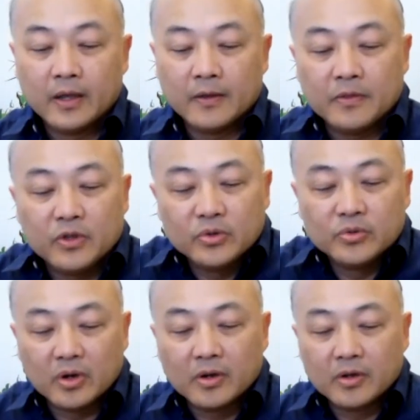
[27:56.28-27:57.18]

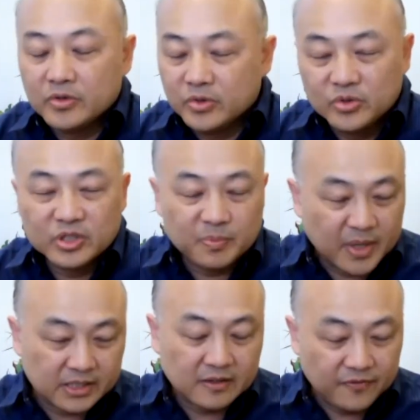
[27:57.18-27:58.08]
you
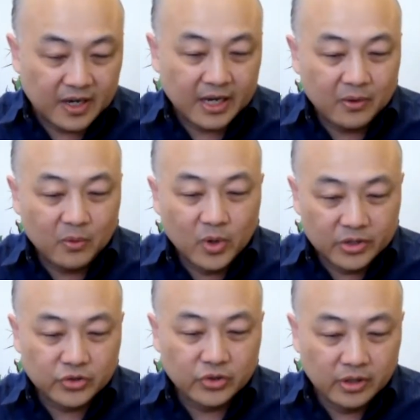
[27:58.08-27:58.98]
specify what
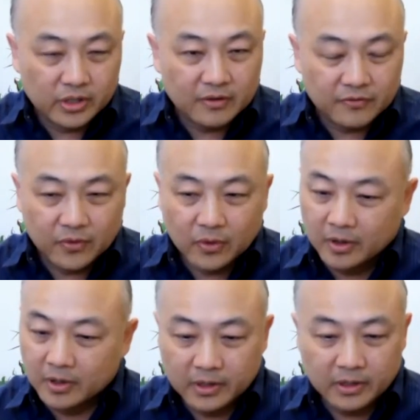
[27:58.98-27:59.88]
you're looking for.
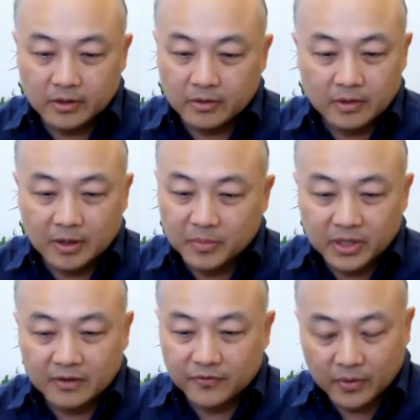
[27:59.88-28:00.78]
You know, I'm
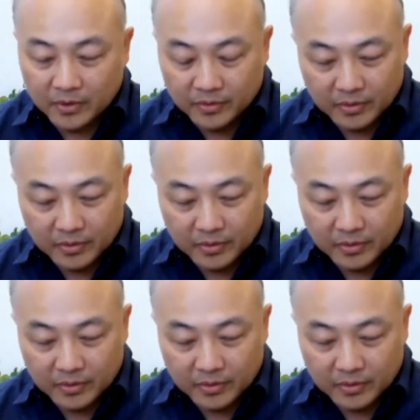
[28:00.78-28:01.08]
looking for,